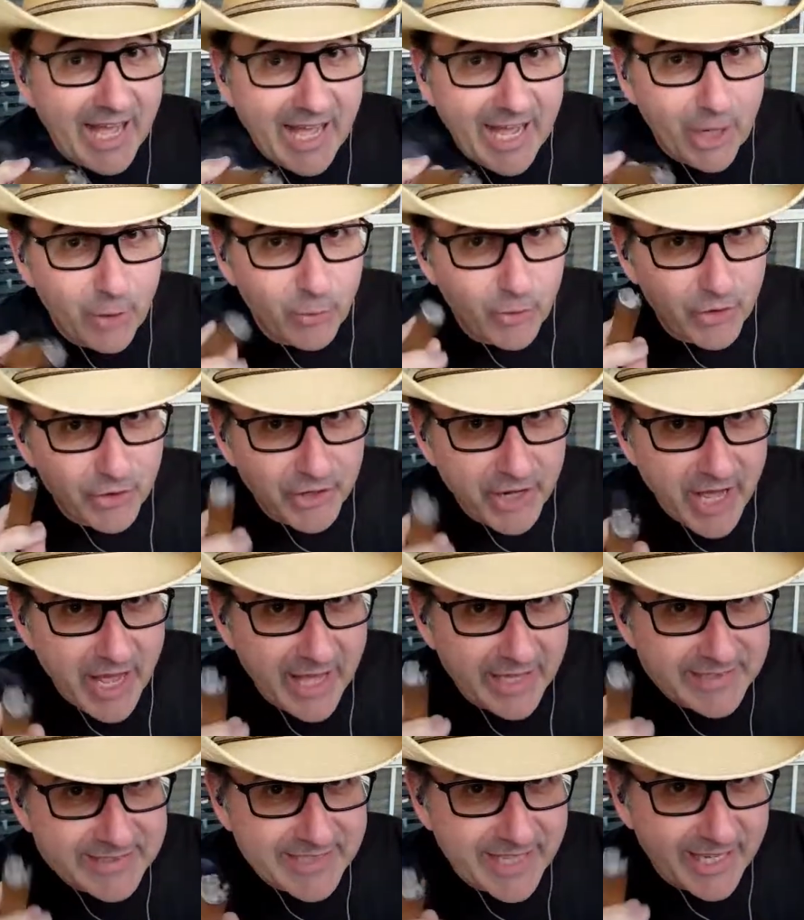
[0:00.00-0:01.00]
I will
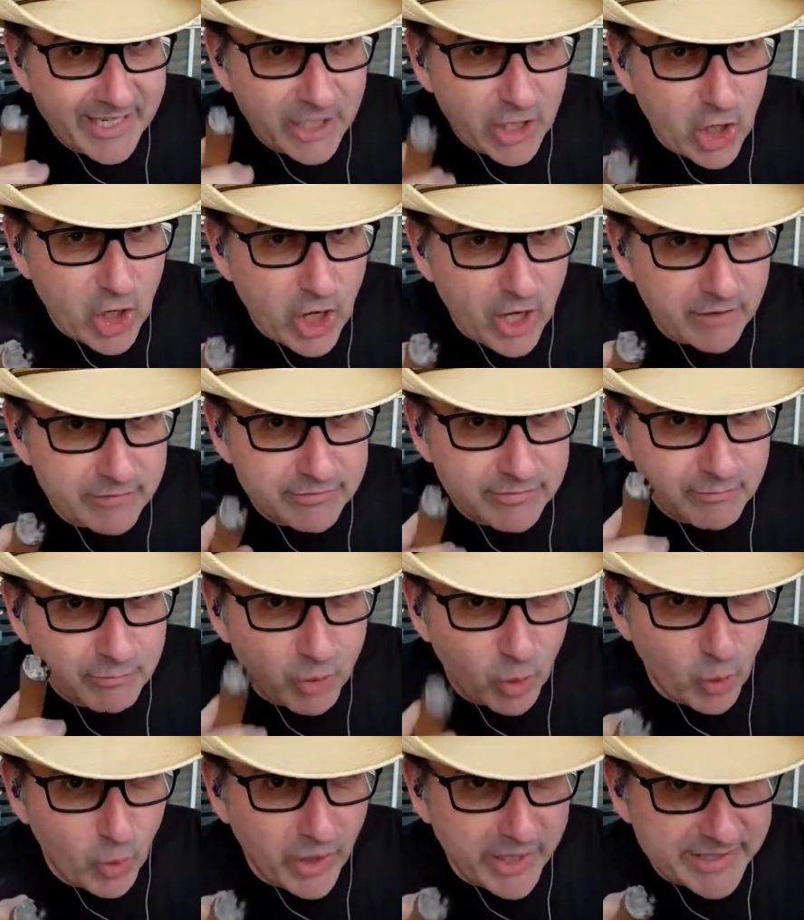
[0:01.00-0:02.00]
not take off
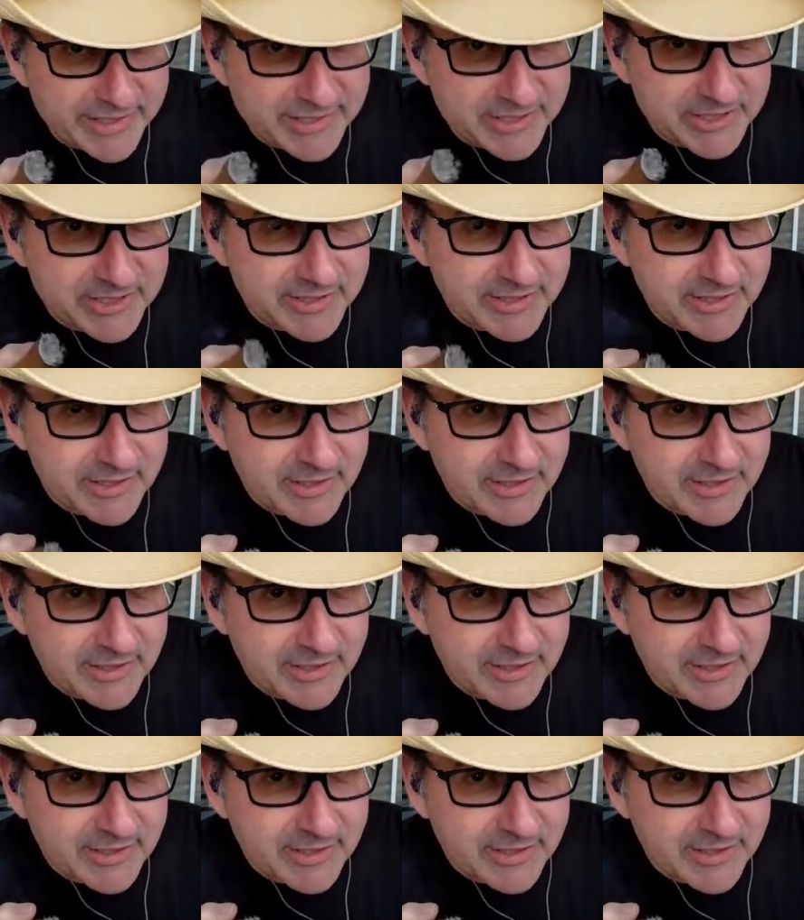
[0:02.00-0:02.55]
points